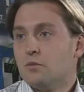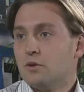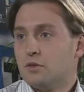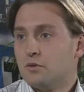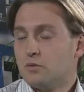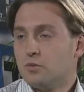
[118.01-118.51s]

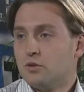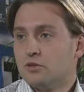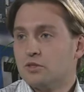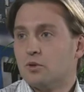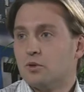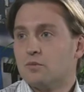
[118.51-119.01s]
went through the
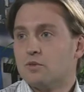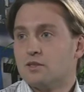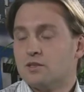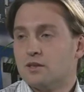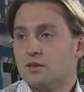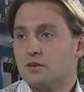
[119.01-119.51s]
building
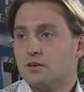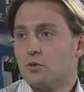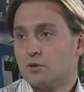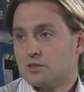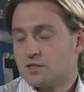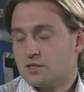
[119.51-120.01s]
department uh,
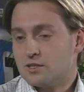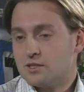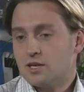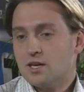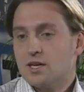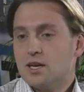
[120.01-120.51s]
courses,
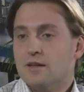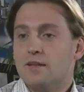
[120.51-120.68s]
mm.